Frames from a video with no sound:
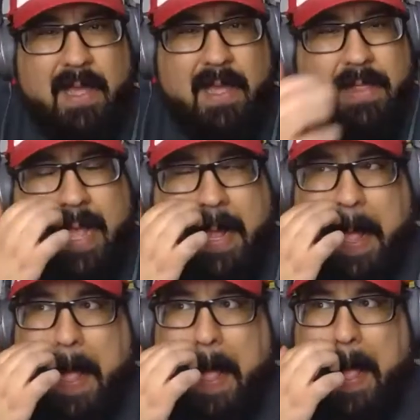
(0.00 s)
like
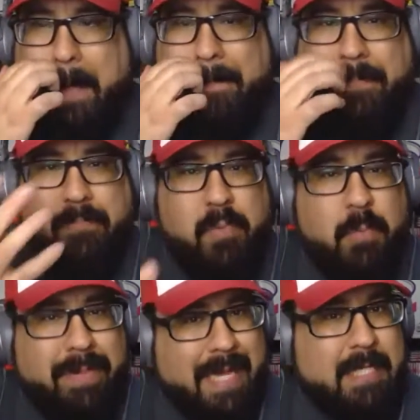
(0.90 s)

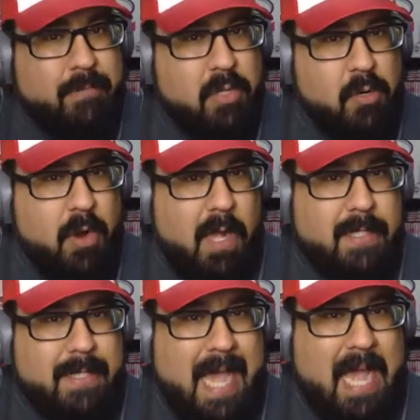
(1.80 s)
BlazBlue
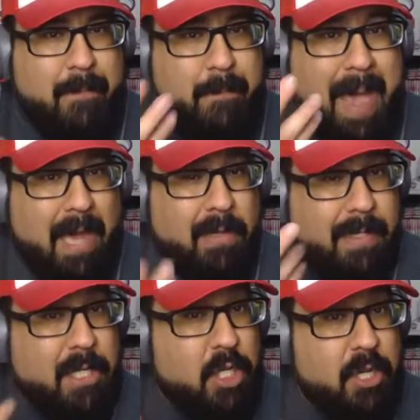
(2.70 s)
cross tag battle
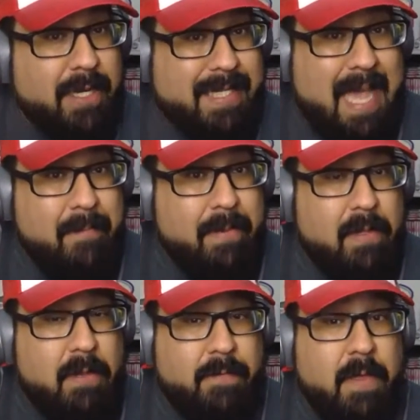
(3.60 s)
is a good example of